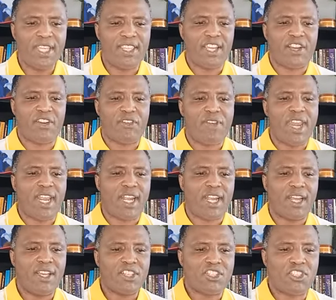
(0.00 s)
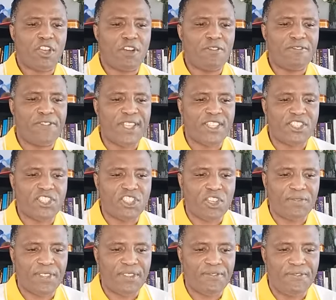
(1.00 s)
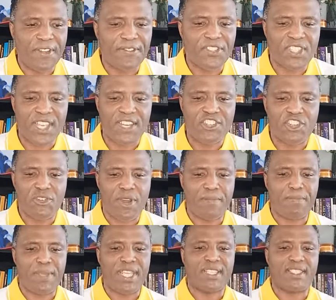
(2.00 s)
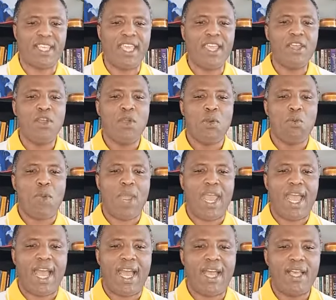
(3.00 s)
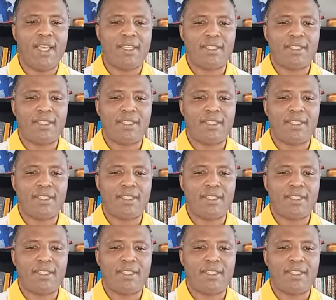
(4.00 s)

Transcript: The Greek sophists of the 5th century BC were